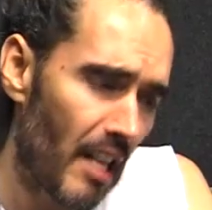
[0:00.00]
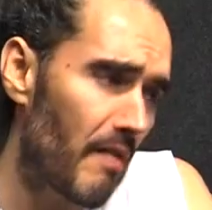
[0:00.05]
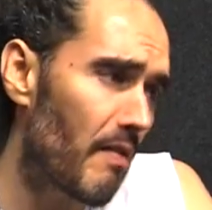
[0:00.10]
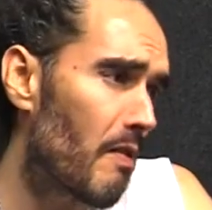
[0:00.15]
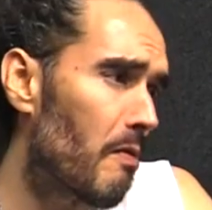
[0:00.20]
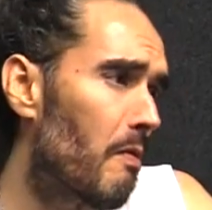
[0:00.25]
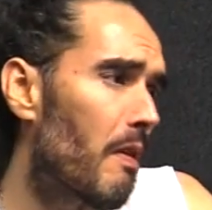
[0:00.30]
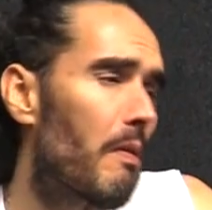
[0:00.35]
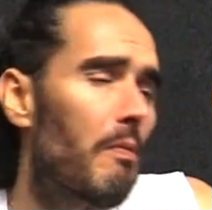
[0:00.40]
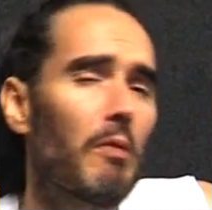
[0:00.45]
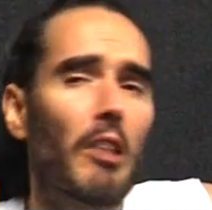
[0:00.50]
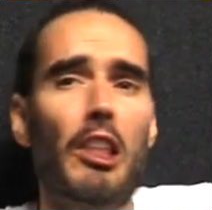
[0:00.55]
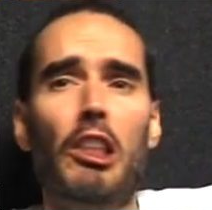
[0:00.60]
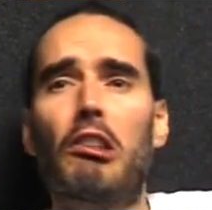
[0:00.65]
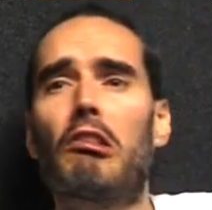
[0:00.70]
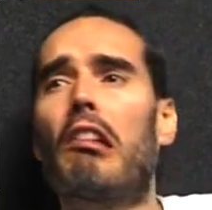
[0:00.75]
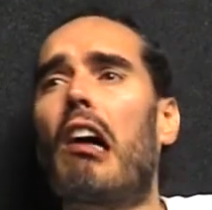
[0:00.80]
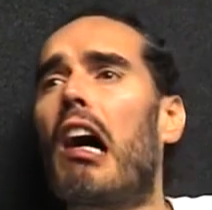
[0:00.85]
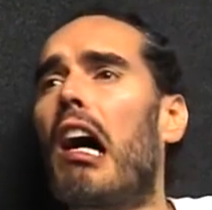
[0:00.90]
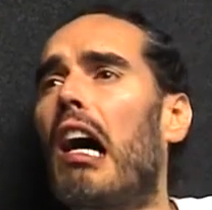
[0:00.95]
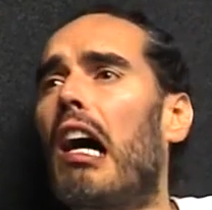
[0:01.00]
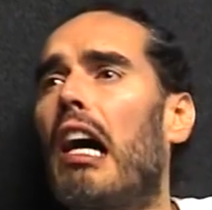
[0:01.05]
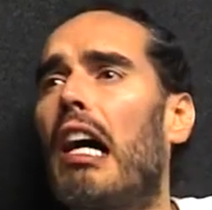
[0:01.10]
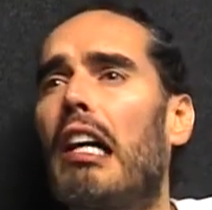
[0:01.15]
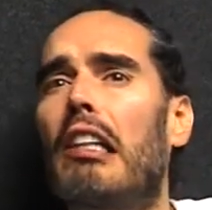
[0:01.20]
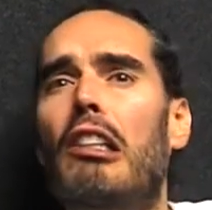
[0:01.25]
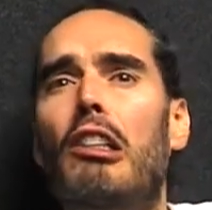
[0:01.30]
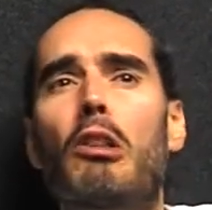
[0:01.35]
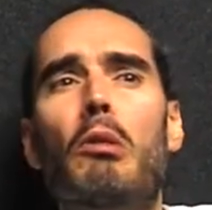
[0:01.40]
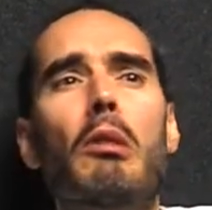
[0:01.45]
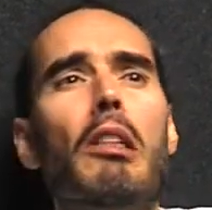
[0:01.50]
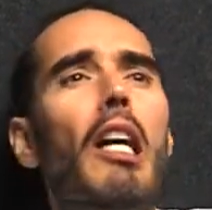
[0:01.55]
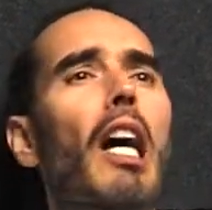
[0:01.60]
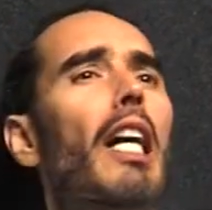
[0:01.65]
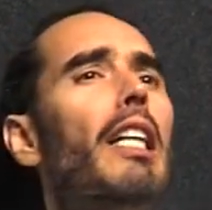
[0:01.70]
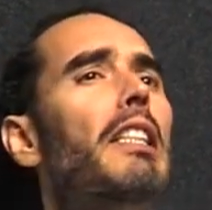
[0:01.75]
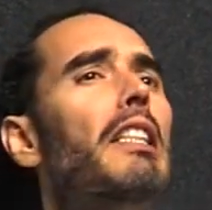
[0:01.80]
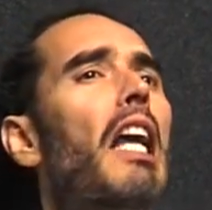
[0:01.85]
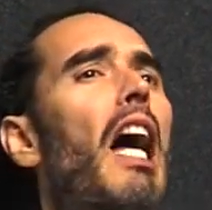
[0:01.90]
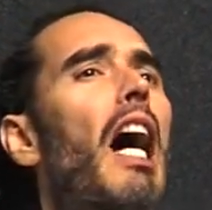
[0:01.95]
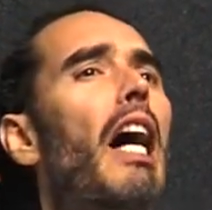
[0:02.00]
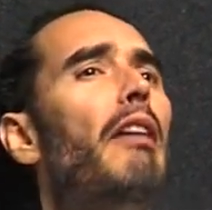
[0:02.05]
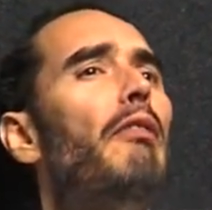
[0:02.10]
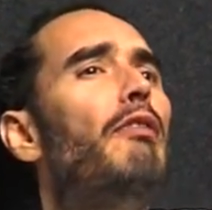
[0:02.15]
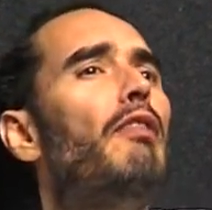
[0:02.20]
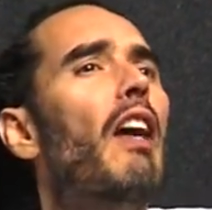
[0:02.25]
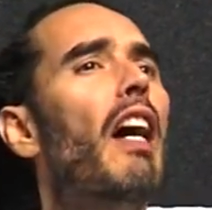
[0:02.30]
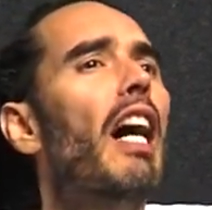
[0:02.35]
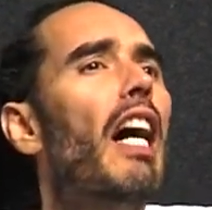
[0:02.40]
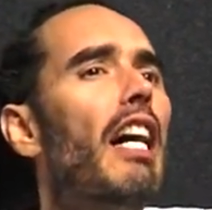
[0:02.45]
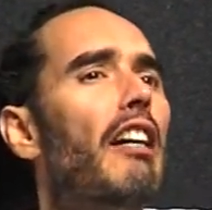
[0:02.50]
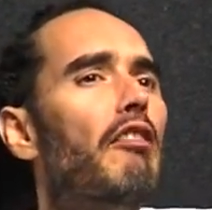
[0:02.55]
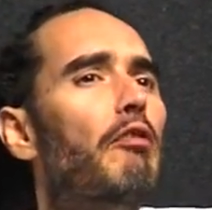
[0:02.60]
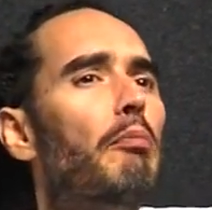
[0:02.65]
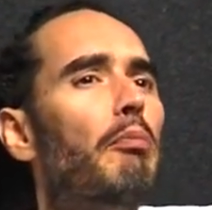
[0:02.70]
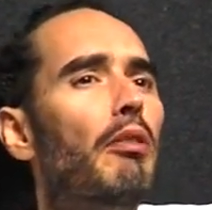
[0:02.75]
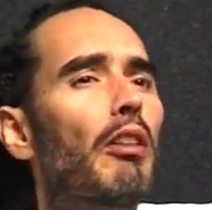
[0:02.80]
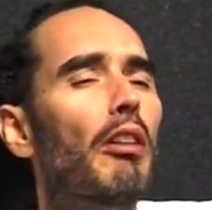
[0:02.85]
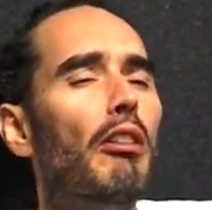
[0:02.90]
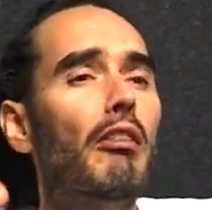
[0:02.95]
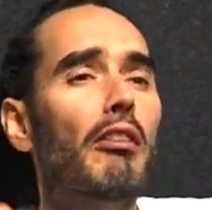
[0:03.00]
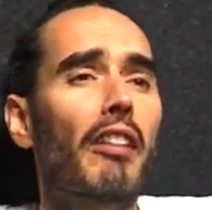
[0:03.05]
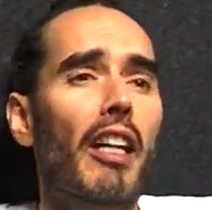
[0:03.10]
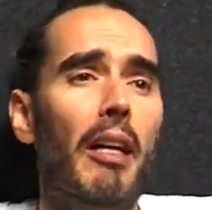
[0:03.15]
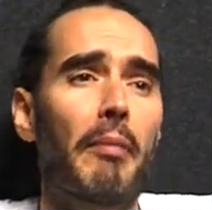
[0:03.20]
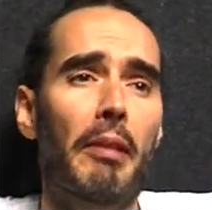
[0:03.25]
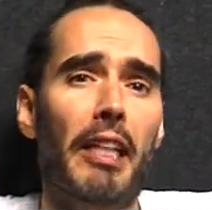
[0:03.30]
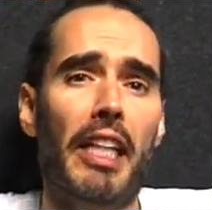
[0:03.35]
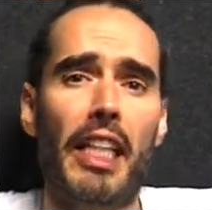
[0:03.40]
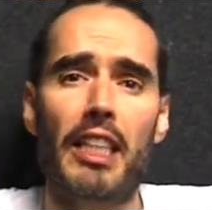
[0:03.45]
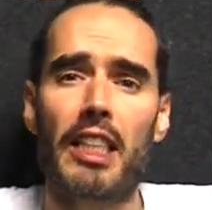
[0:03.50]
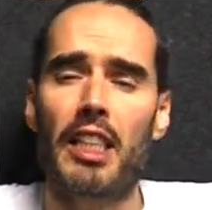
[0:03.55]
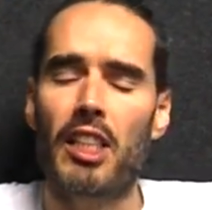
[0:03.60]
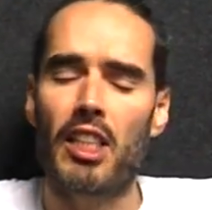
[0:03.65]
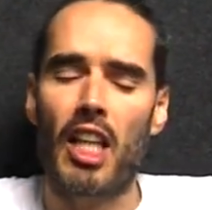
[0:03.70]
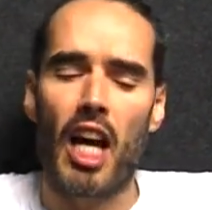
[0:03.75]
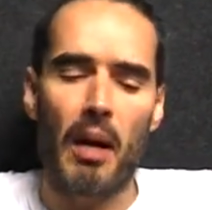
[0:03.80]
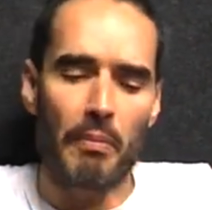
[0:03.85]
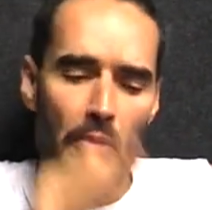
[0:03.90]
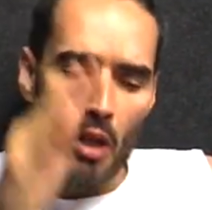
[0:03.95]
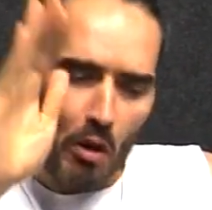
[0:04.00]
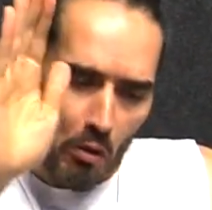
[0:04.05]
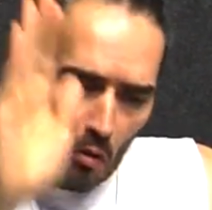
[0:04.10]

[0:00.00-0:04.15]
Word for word: Even when we try to do a nice high five program, it gets stopped.